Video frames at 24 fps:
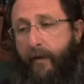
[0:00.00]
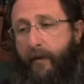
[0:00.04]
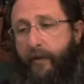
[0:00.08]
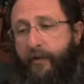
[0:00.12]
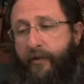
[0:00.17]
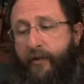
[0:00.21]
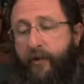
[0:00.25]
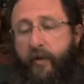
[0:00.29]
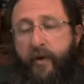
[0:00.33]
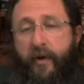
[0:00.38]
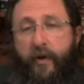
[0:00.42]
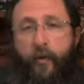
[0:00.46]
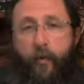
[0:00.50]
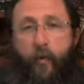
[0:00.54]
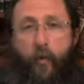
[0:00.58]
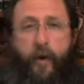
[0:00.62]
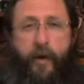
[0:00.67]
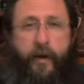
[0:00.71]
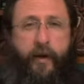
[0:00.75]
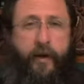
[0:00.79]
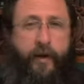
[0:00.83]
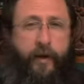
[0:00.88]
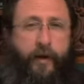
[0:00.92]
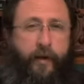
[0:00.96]
So in a
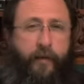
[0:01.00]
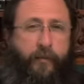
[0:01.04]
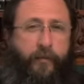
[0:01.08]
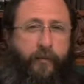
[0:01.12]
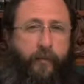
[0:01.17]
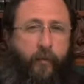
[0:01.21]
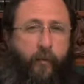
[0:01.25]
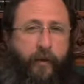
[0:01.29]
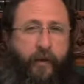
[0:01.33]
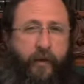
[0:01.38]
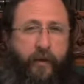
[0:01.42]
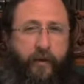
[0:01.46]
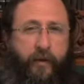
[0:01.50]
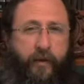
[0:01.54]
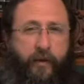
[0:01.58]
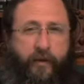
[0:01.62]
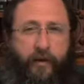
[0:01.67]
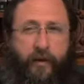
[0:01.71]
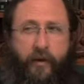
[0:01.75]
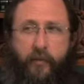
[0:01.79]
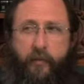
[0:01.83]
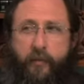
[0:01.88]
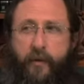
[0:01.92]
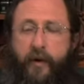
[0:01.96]
way, we can
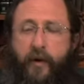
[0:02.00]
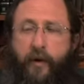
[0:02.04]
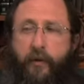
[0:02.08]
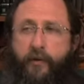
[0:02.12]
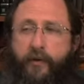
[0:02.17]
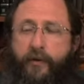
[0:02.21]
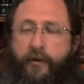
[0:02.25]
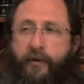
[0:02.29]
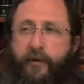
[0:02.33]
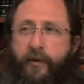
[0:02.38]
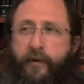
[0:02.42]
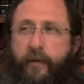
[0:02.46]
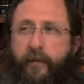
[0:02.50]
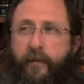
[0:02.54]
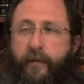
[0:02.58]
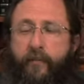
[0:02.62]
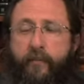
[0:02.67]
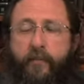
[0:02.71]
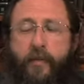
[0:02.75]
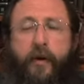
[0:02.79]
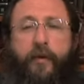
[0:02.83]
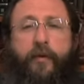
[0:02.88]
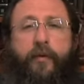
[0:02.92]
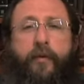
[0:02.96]
think about the
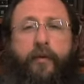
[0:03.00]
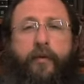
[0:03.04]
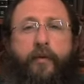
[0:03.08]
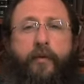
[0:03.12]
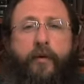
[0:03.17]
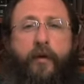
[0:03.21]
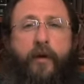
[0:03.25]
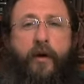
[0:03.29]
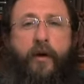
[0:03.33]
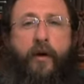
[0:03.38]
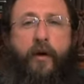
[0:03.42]
month